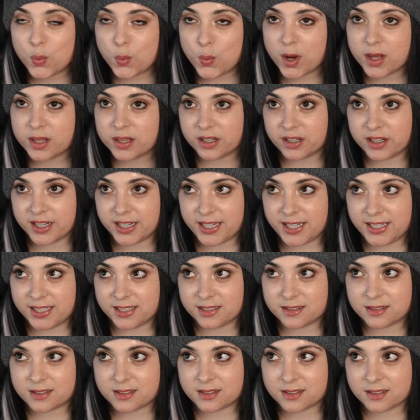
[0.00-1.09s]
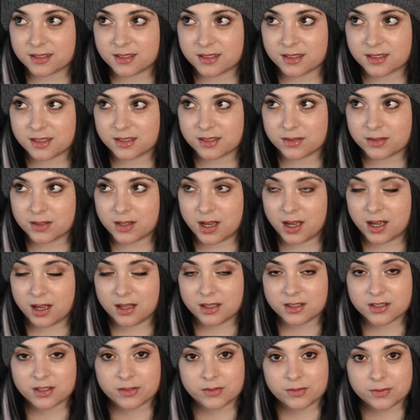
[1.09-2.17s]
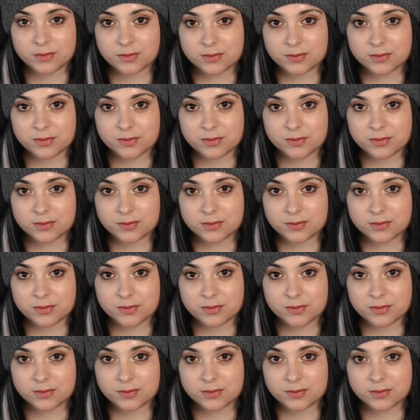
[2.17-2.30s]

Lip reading: whether it's a